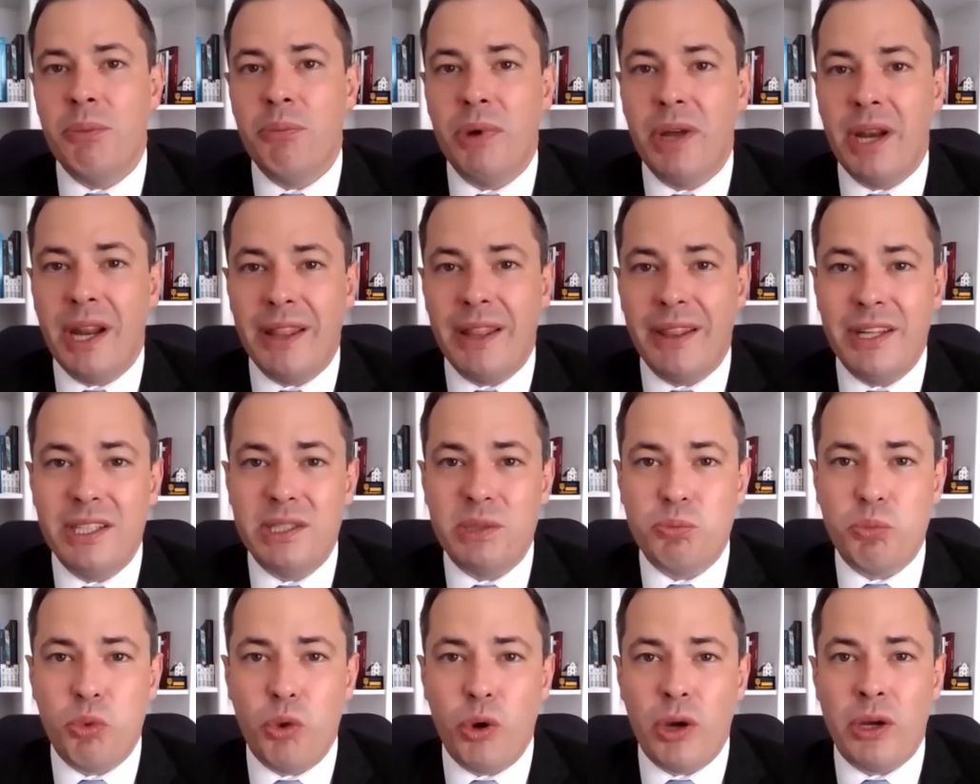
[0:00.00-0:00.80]
But at
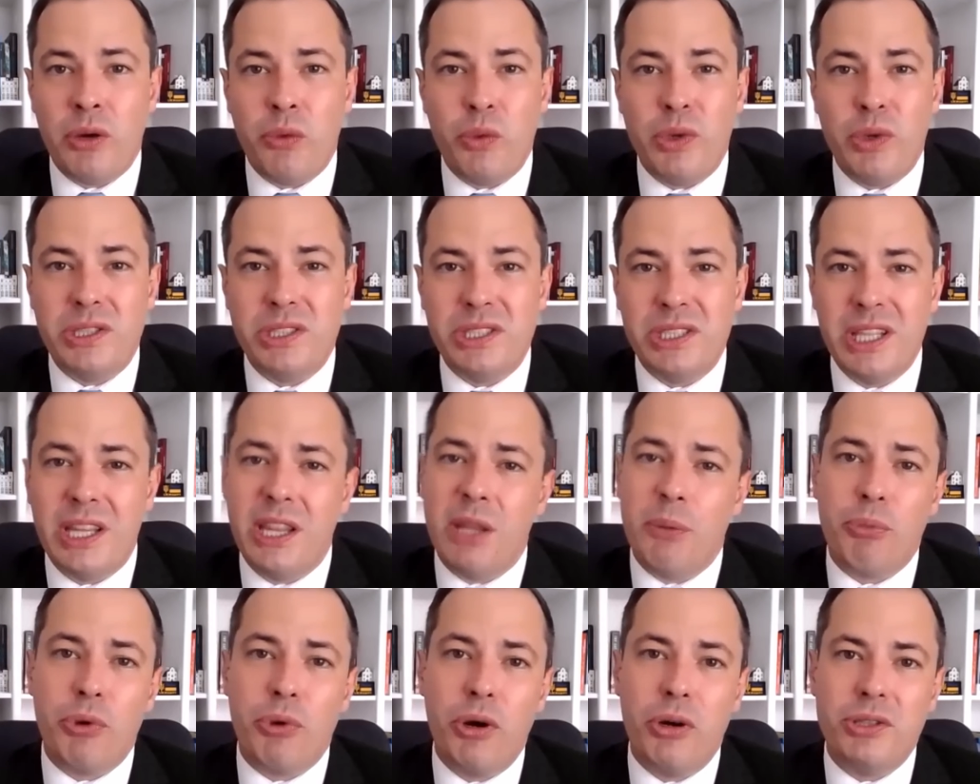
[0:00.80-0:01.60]
this point, we see that
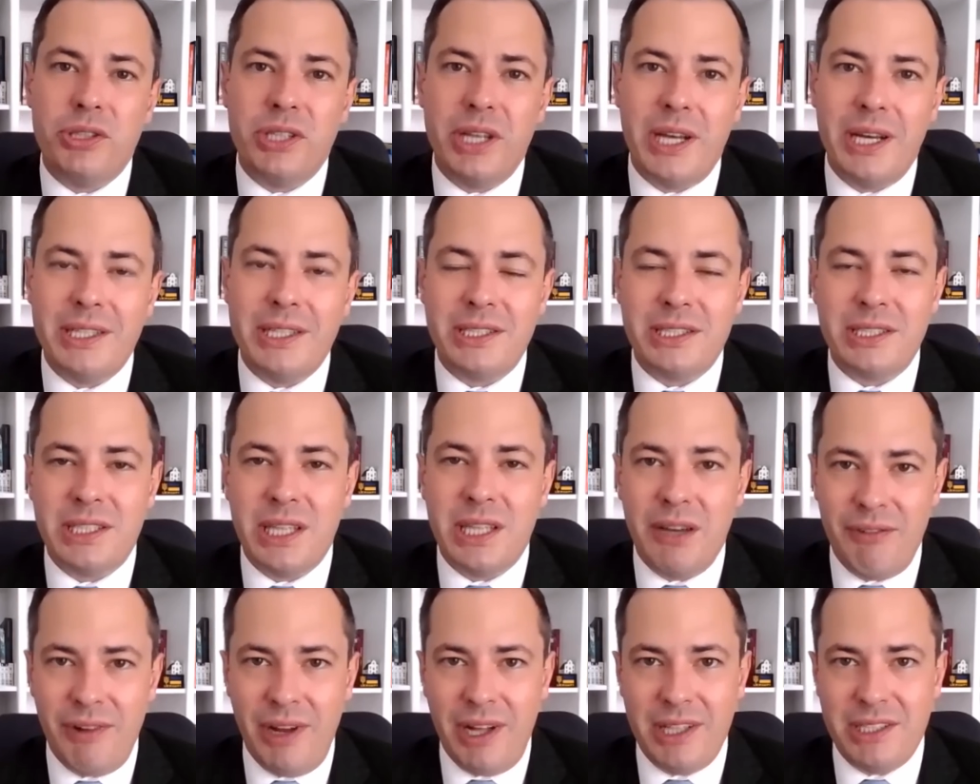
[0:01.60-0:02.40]
the protests
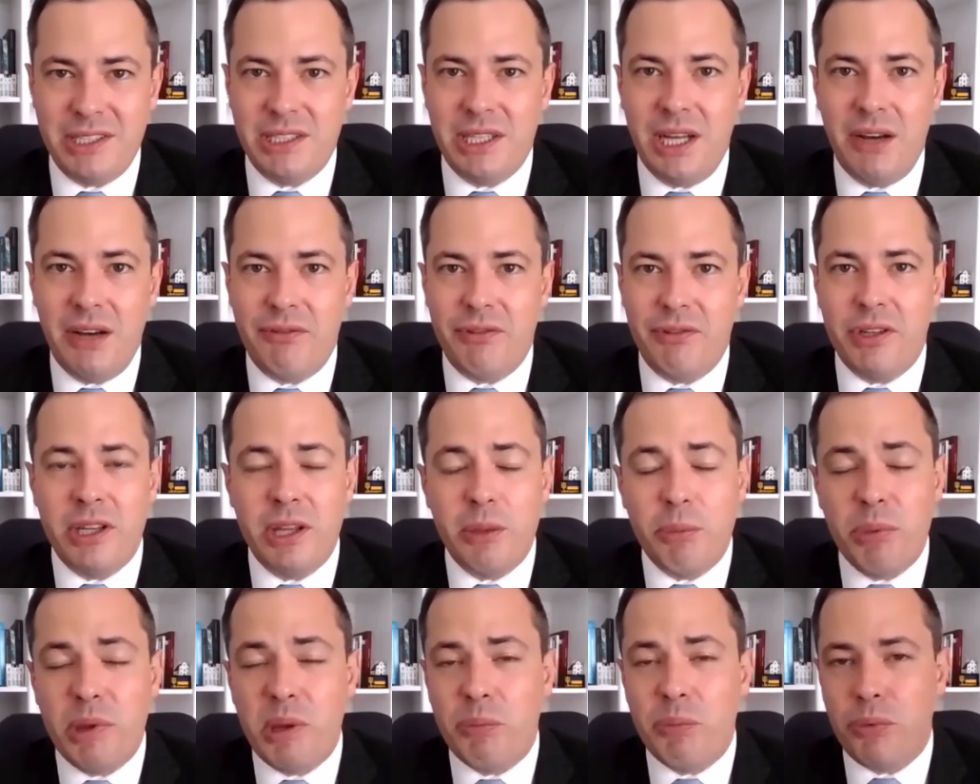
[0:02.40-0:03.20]
have not softened.
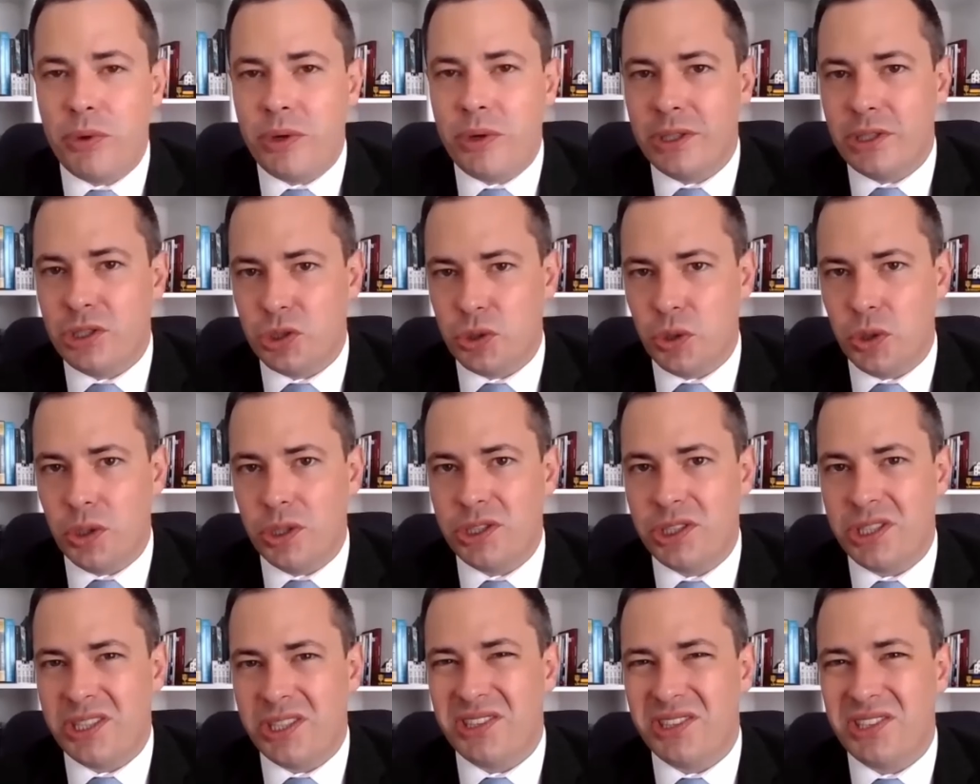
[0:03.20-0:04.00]
The people in
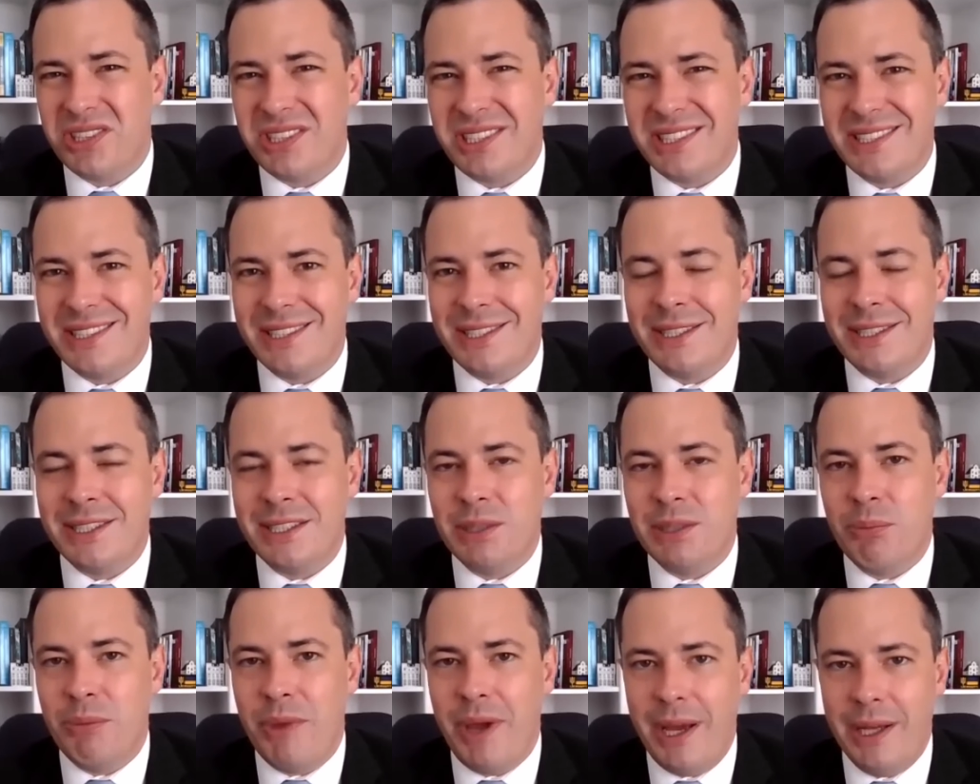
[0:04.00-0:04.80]
Georgia are still
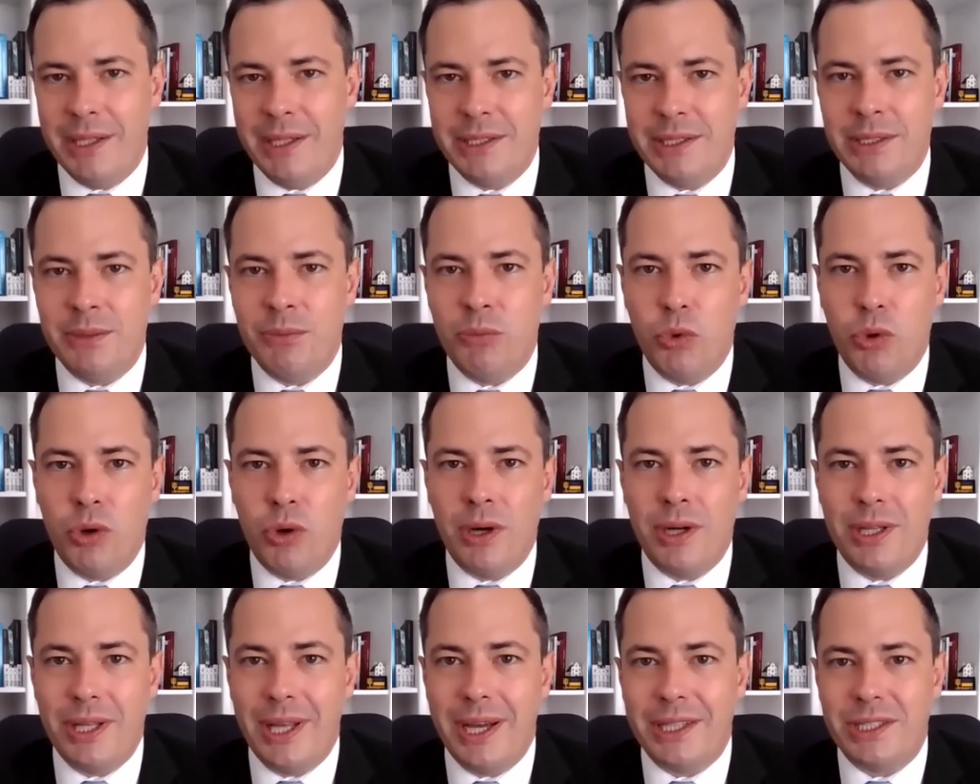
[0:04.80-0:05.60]
demanding
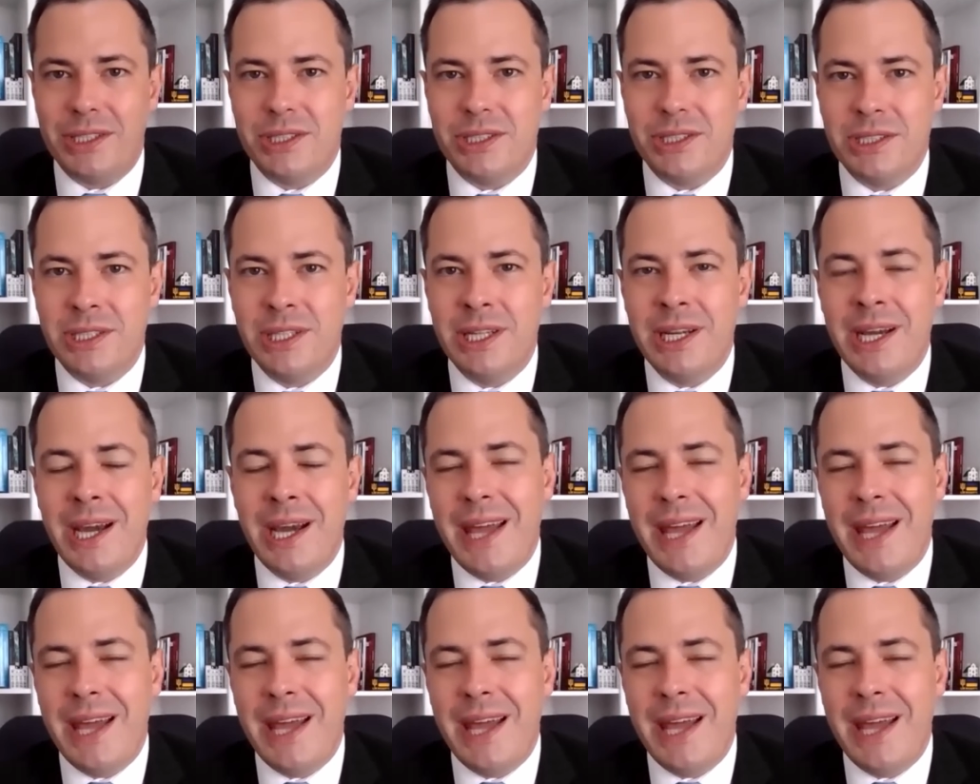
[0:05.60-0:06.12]
more elections.